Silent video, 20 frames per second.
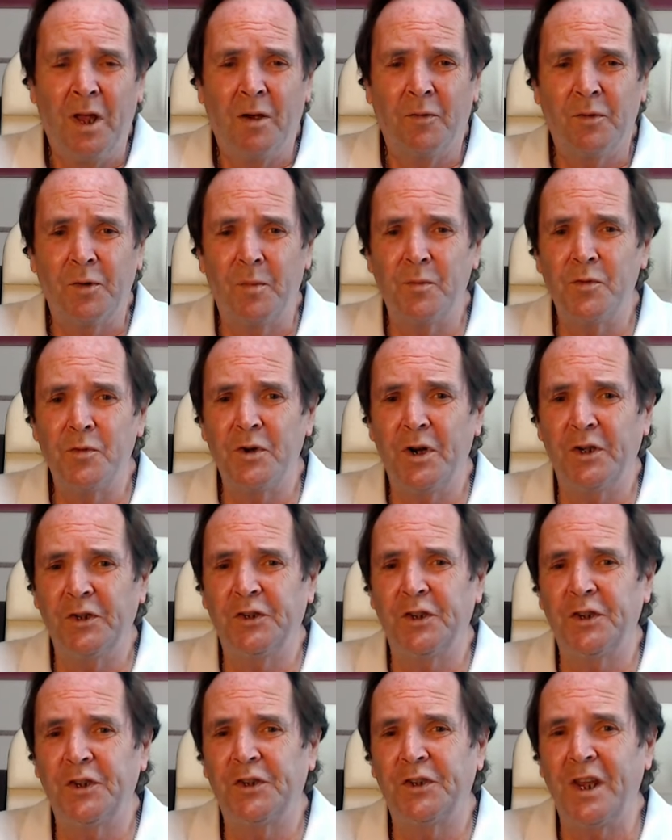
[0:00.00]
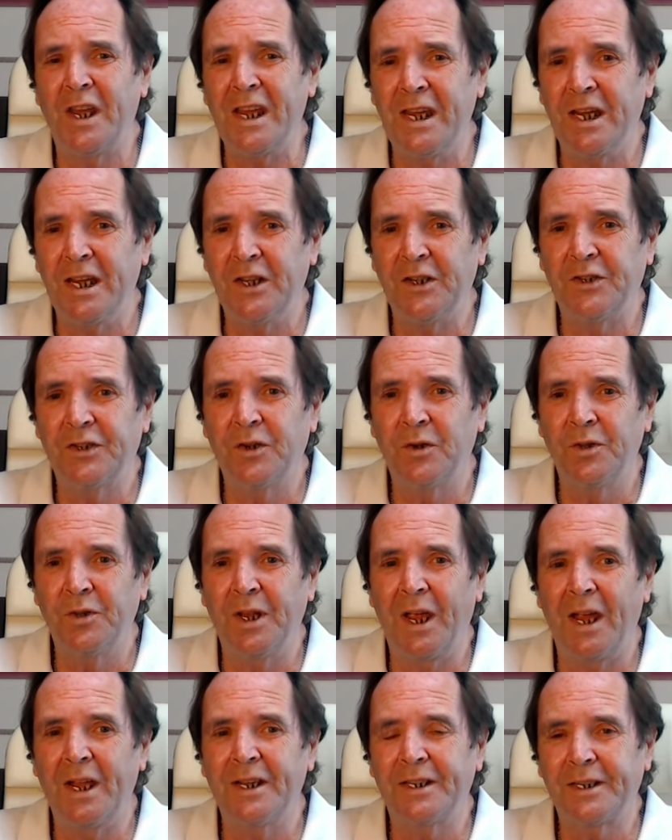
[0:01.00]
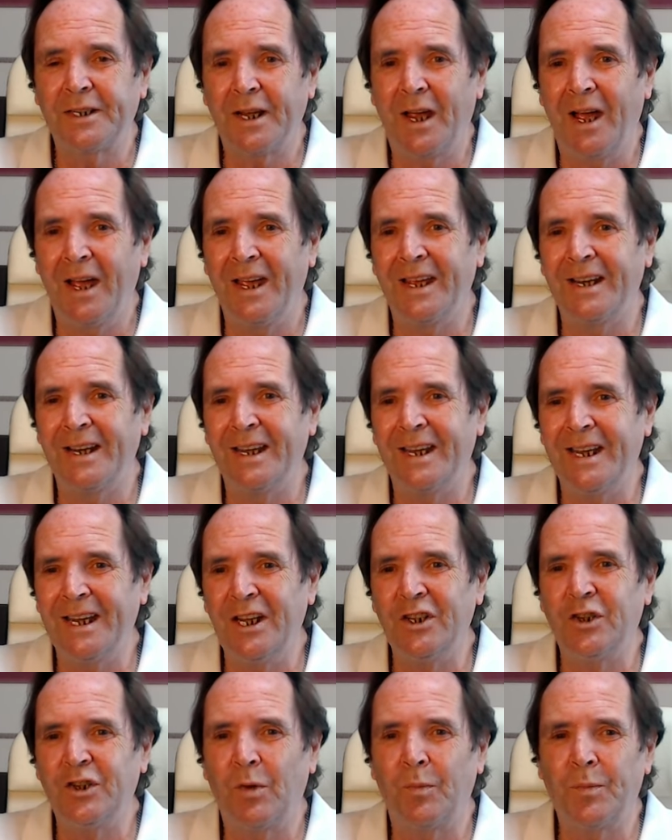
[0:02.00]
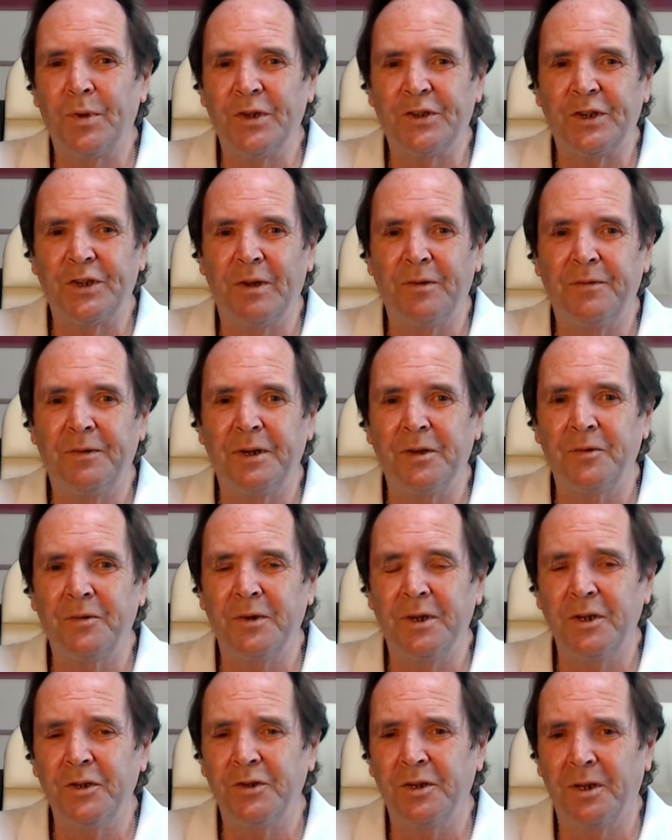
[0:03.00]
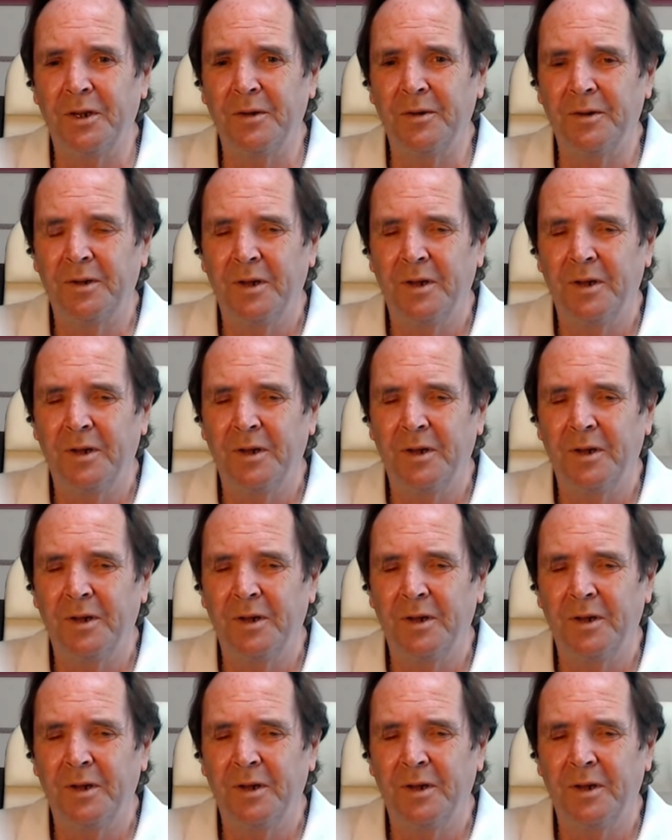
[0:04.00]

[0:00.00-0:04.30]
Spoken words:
from Russia's east to the entire Asia-Pacific region.